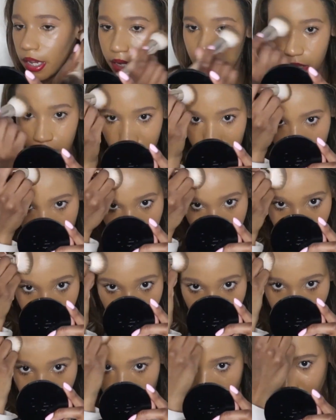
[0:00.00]
in,
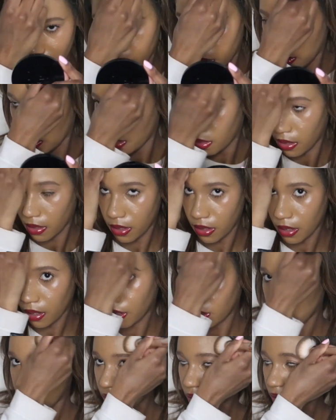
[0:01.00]
but
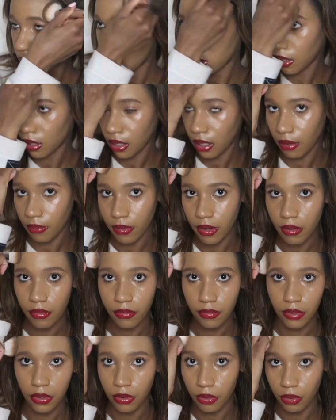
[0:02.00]
just give it a
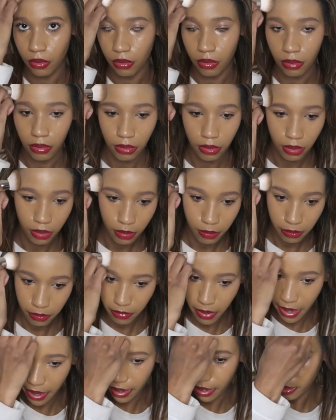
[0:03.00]
few
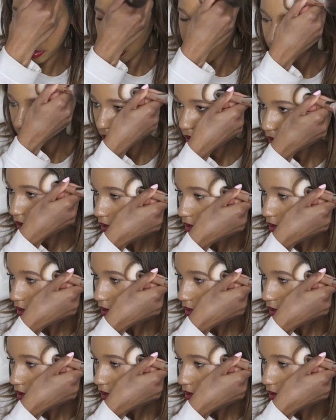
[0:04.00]
pats